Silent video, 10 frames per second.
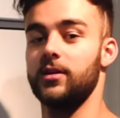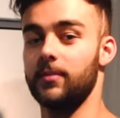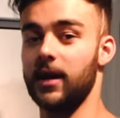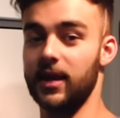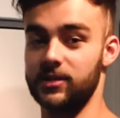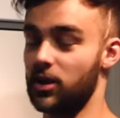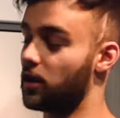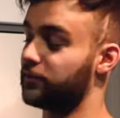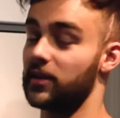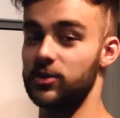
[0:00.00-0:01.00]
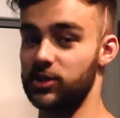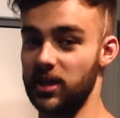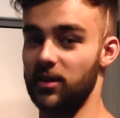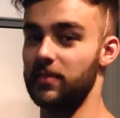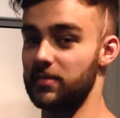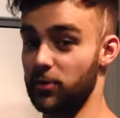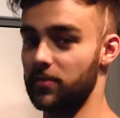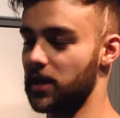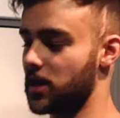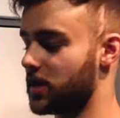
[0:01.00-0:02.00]
my ex-girlfriend that cheated on me
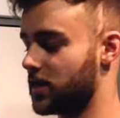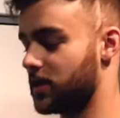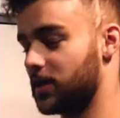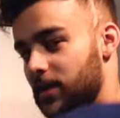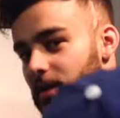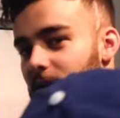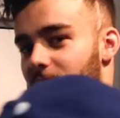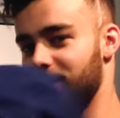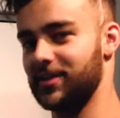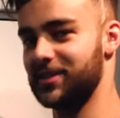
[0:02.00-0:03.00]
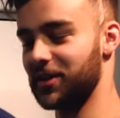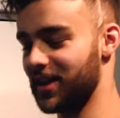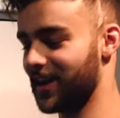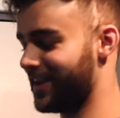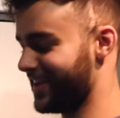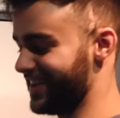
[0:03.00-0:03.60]
bought me. So yeah,